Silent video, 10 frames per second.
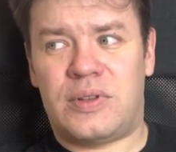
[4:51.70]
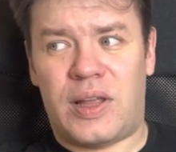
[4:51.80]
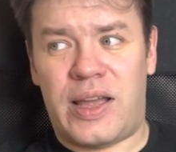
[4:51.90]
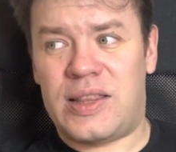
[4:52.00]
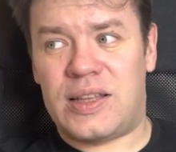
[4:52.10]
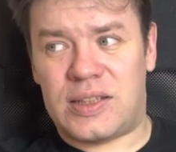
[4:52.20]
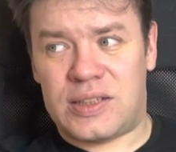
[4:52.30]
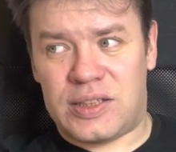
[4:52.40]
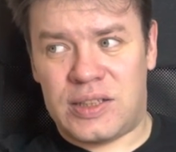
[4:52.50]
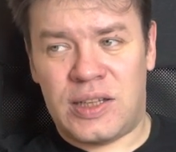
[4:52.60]

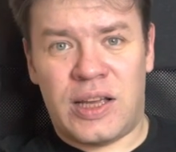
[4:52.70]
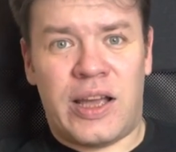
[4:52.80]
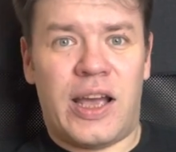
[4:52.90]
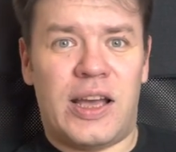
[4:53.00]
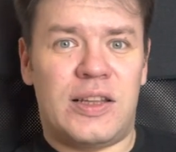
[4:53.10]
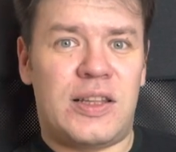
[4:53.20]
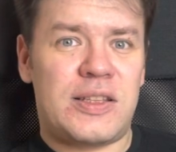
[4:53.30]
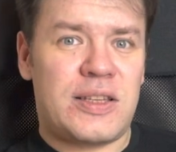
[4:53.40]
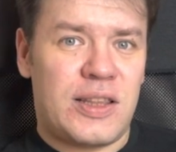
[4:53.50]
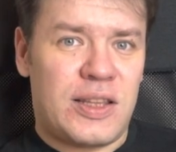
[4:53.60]
identity, and
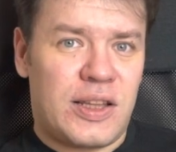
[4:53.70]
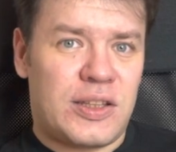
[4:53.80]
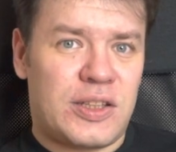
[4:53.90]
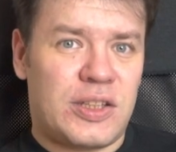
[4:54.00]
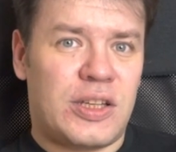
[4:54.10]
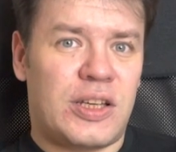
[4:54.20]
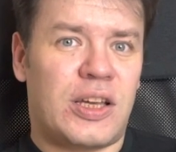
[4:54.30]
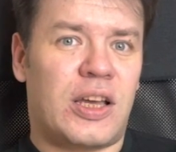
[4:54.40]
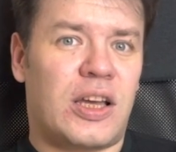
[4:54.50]
this identity